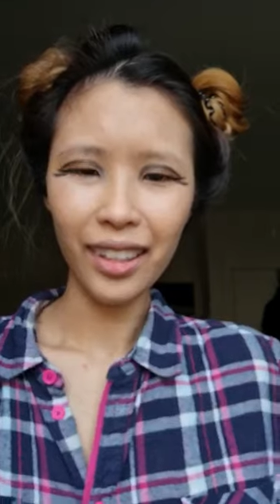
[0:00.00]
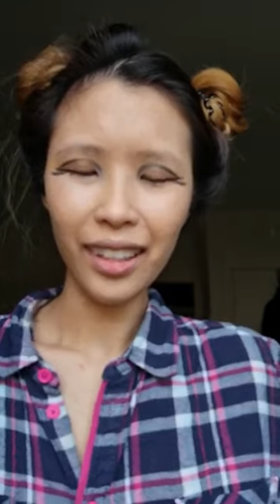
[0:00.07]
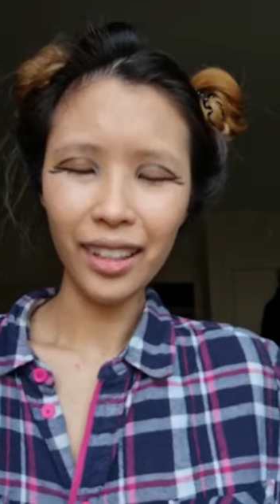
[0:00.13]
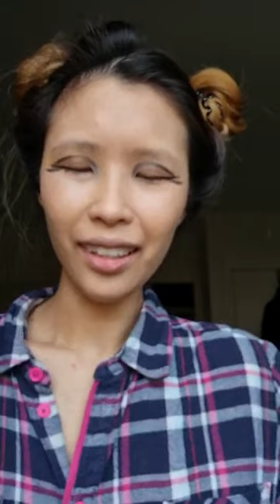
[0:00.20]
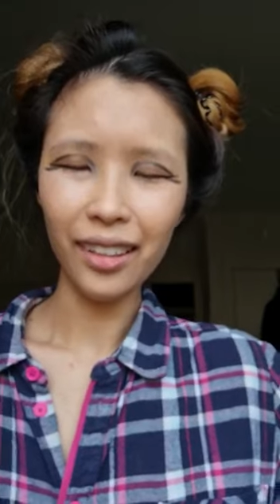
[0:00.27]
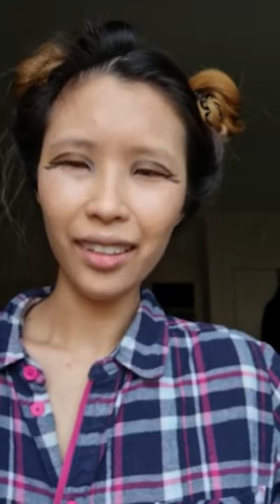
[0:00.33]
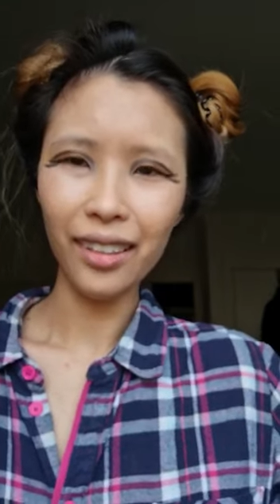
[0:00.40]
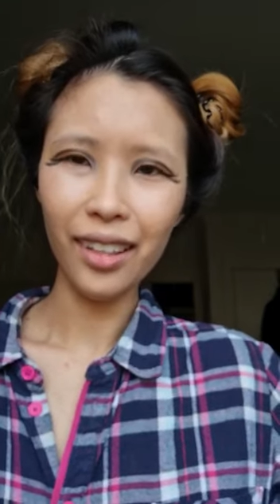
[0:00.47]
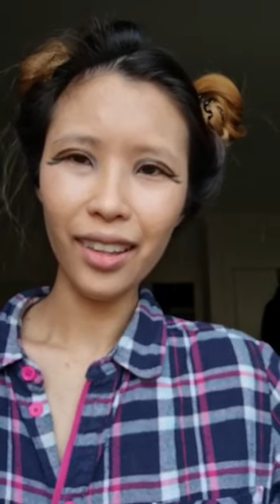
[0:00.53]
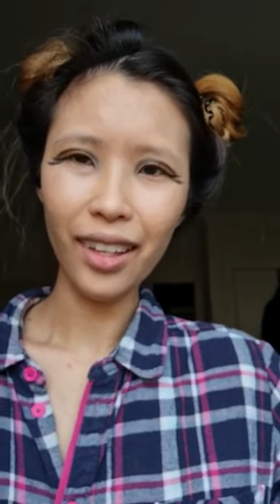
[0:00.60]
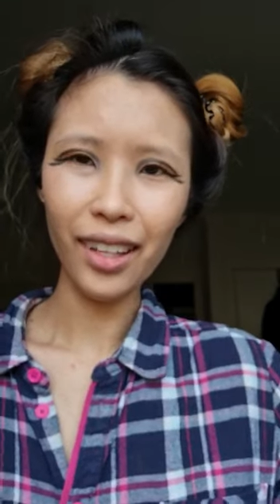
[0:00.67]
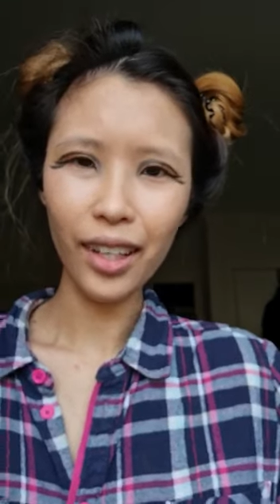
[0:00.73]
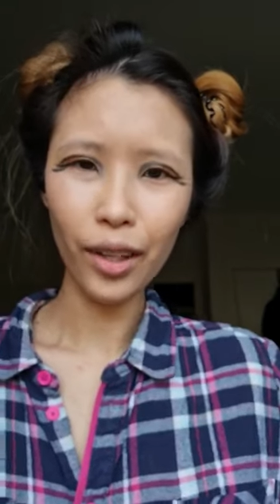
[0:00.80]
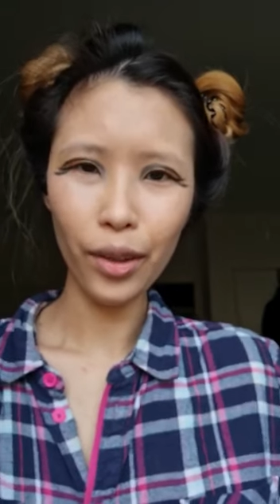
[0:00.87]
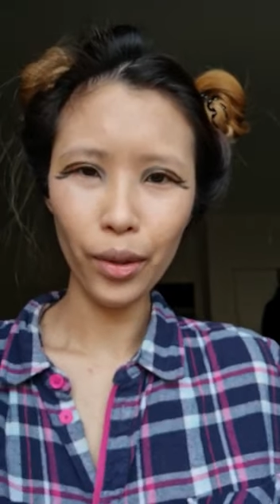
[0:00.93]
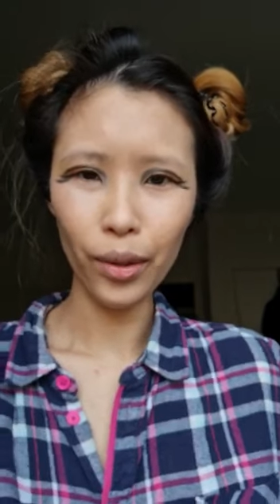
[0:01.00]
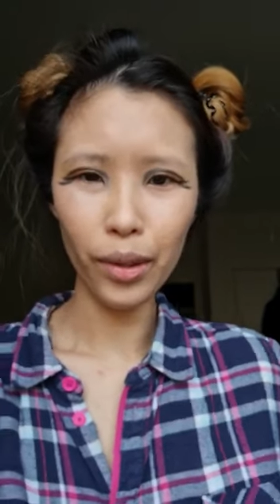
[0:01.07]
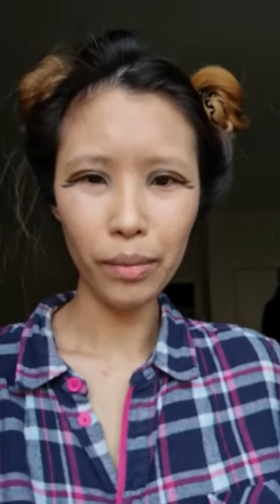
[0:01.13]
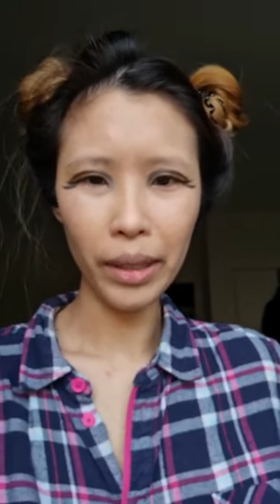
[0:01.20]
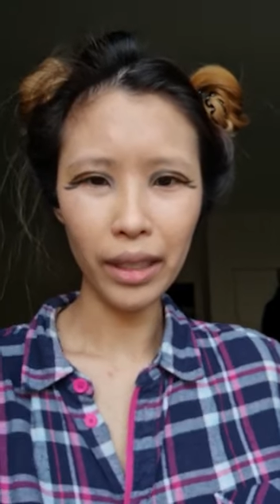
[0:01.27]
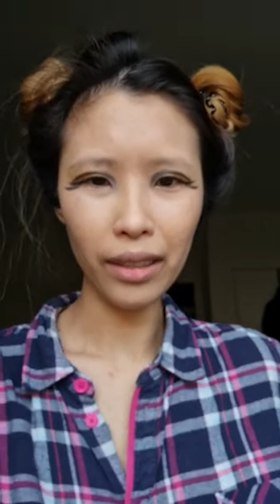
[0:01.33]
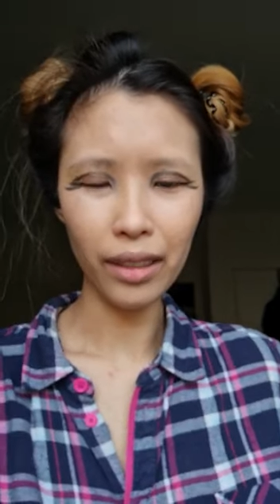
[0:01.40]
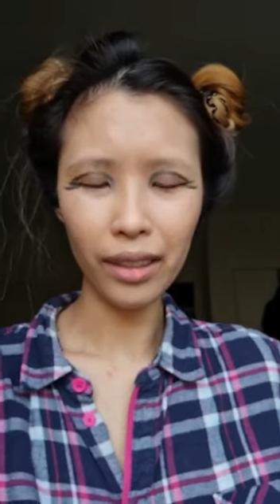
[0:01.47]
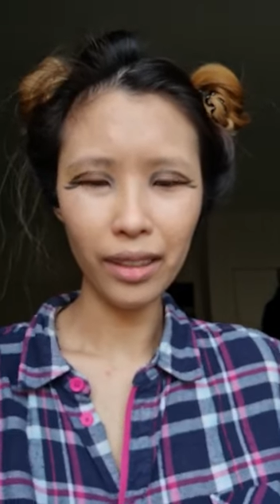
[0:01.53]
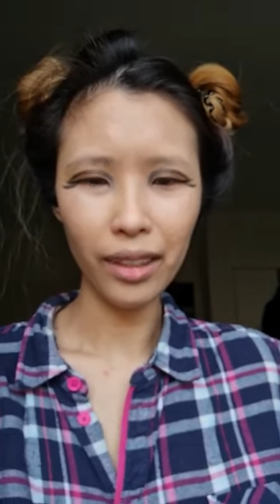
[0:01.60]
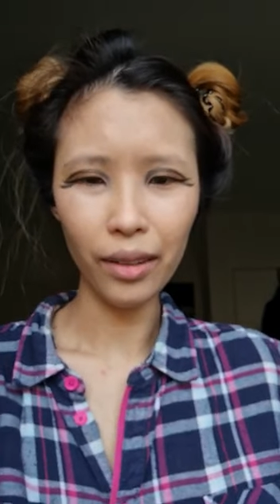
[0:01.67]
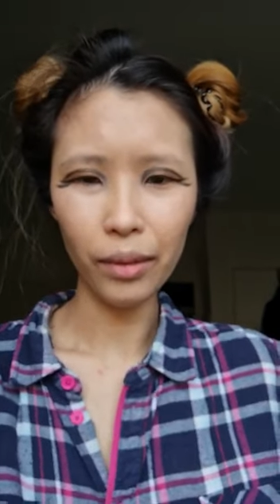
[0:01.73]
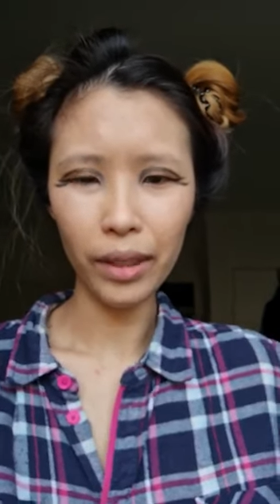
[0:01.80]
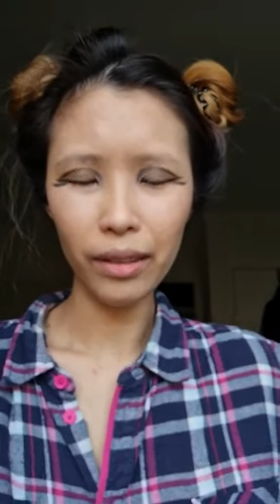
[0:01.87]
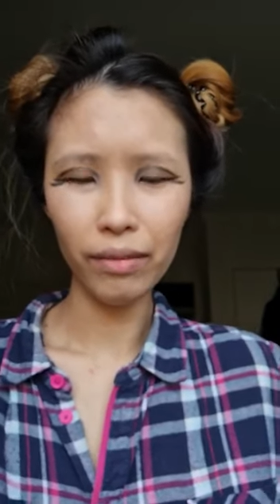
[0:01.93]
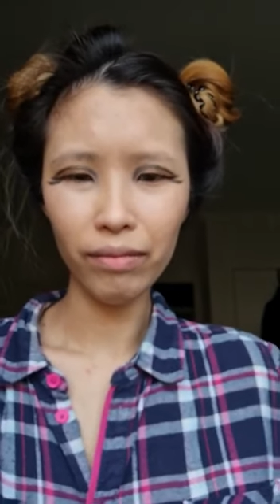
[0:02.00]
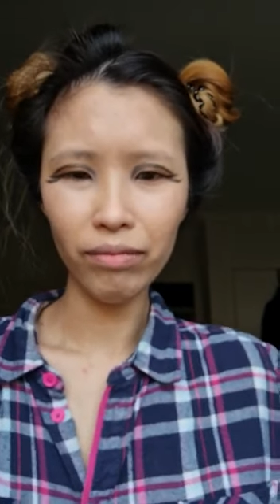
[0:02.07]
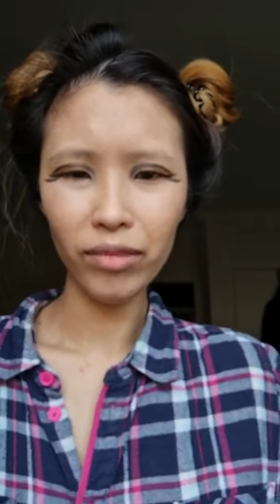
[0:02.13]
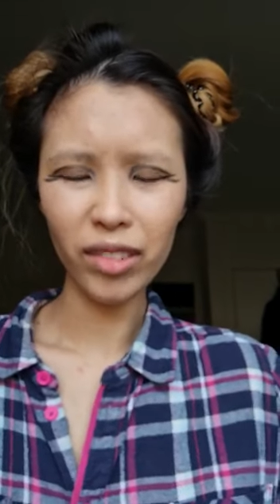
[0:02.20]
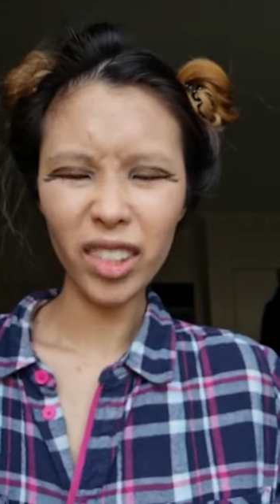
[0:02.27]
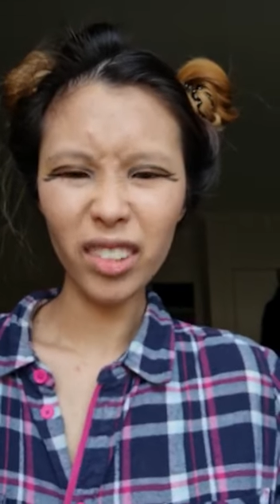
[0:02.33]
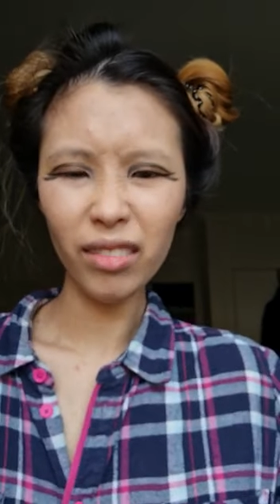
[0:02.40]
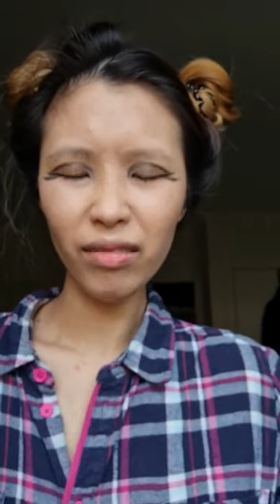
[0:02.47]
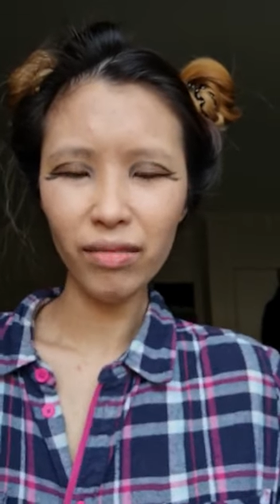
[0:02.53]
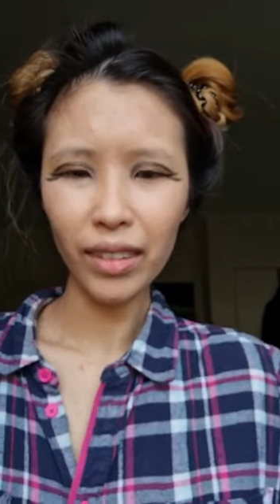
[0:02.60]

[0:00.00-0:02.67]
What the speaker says: And then I thought about it and I went, no,